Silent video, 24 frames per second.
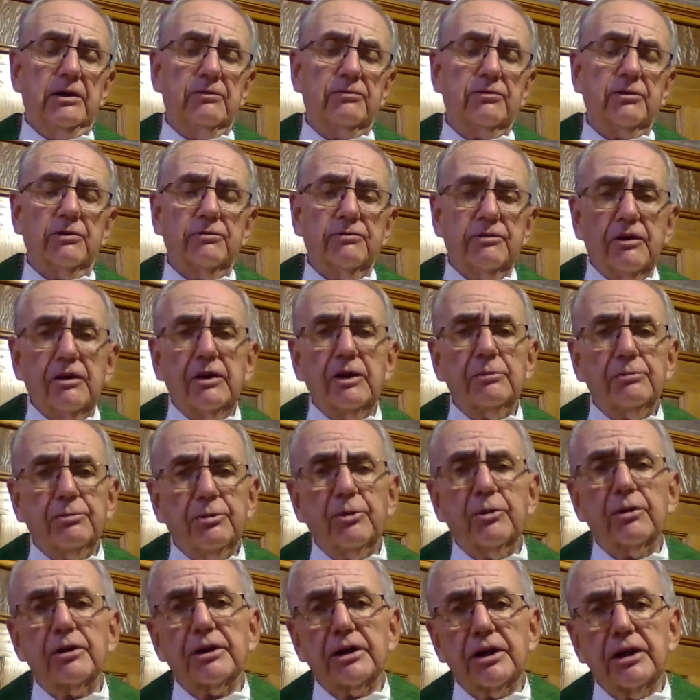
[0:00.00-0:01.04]
for a very
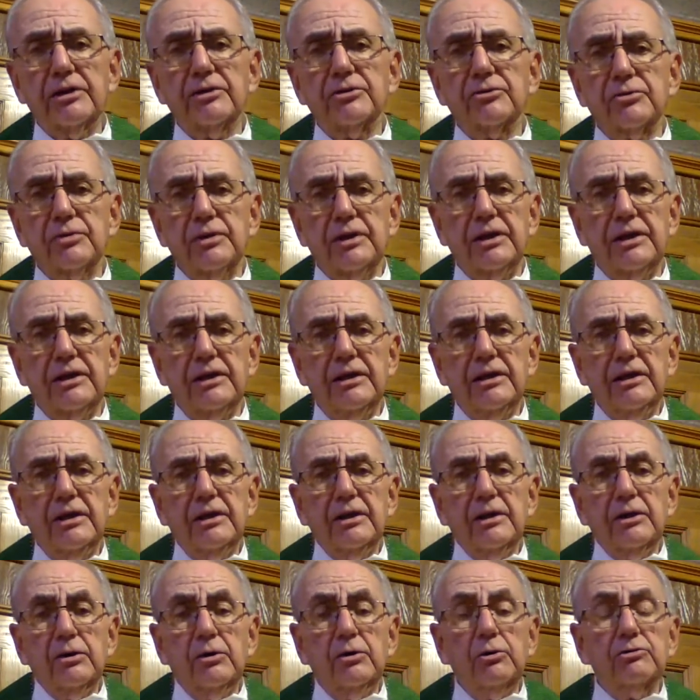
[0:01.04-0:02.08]
poor country,
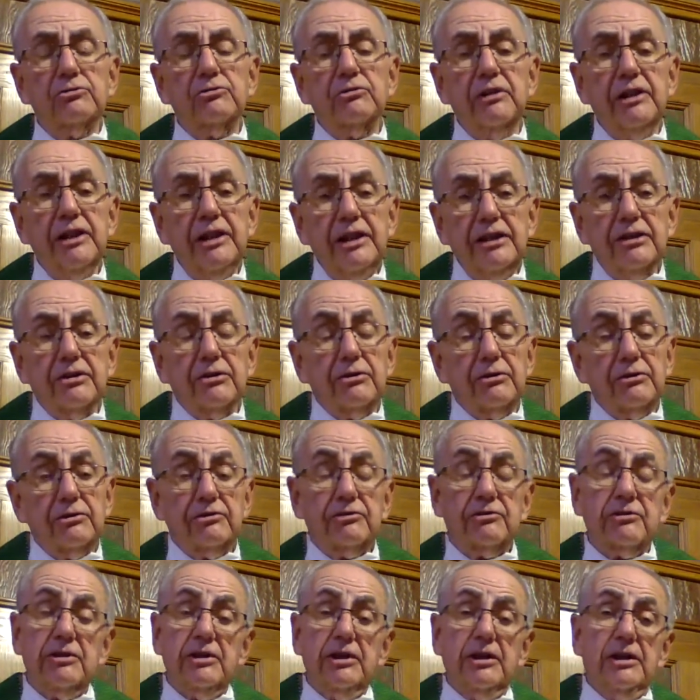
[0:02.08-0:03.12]
whose
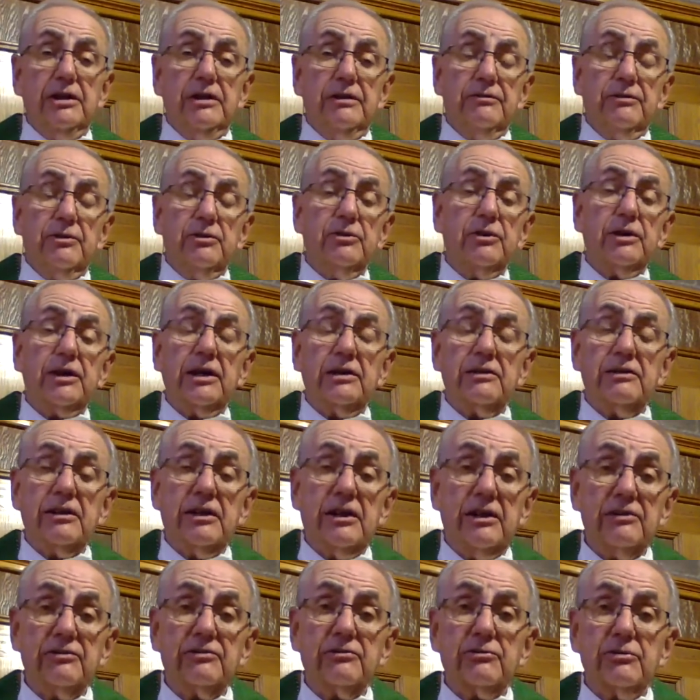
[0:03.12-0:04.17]
leaders, if you look at the
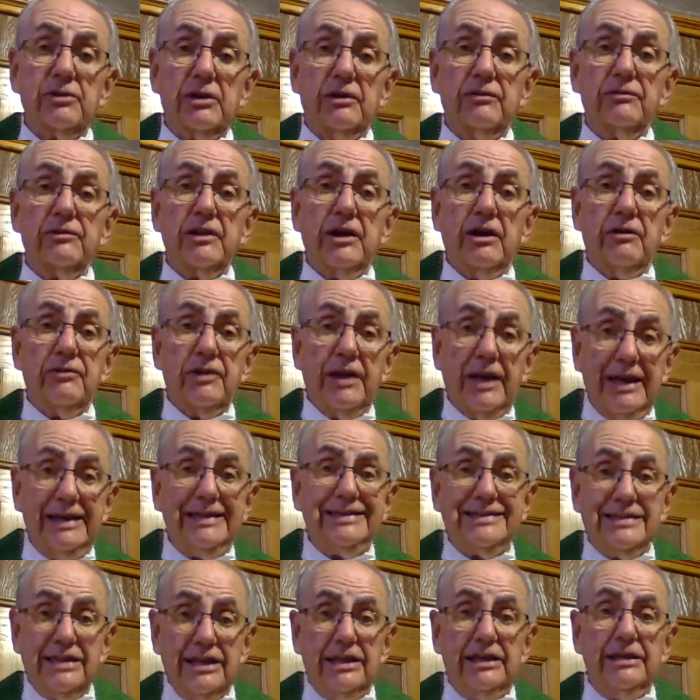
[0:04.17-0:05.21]
history of
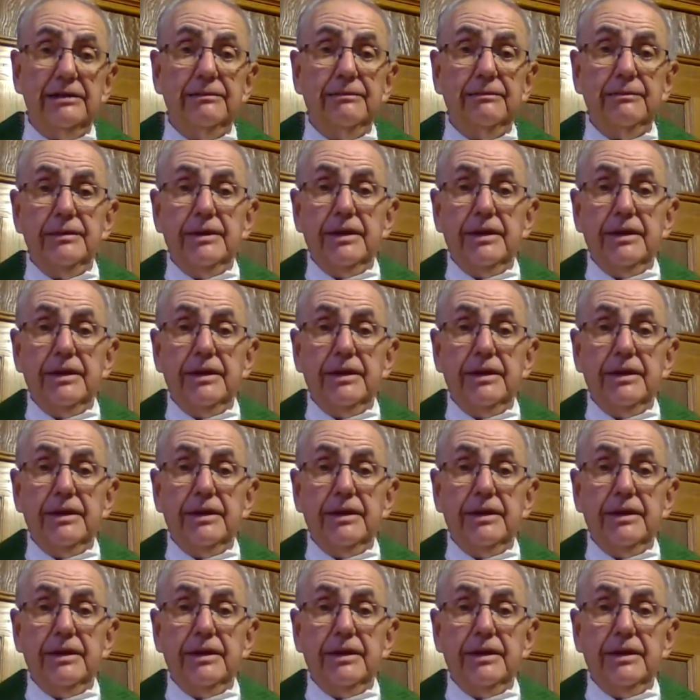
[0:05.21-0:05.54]
Haiti,